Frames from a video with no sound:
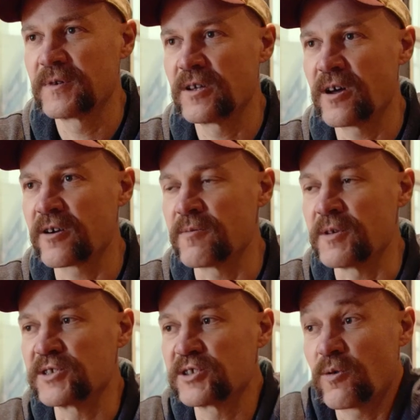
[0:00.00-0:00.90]
Lager
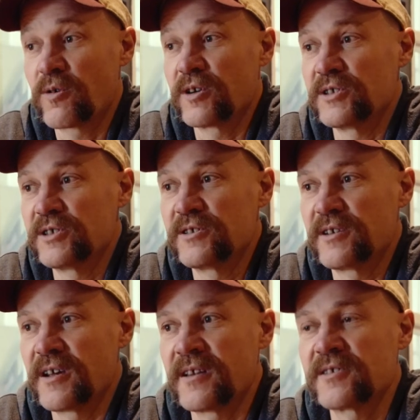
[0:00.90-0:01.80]
means storage,
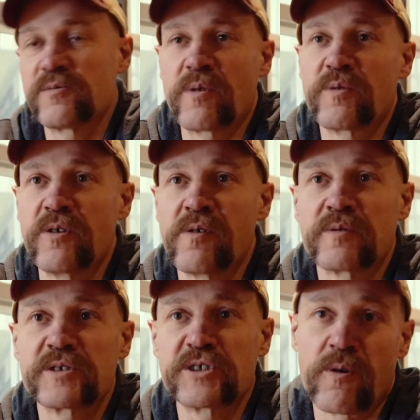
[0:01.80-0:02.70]
and this is what we're doing.
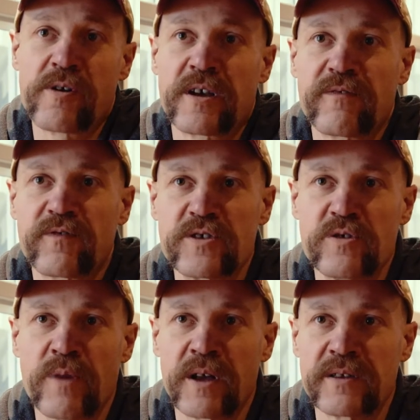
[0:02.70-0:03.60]
We're storing it for
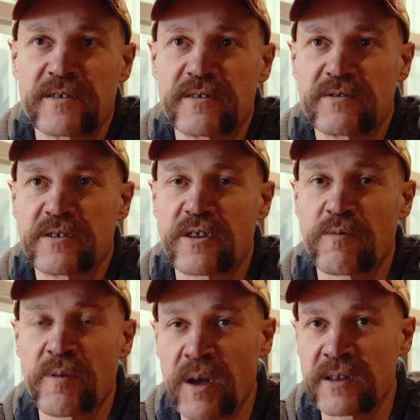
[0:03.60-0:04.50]
2 months to
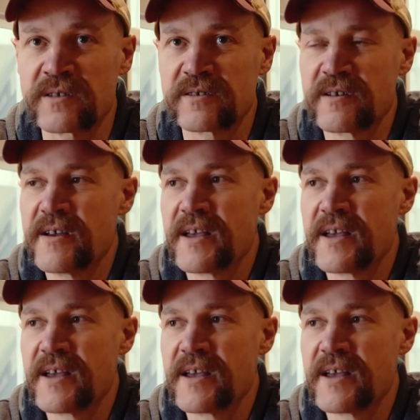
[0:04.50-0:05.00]
3 months.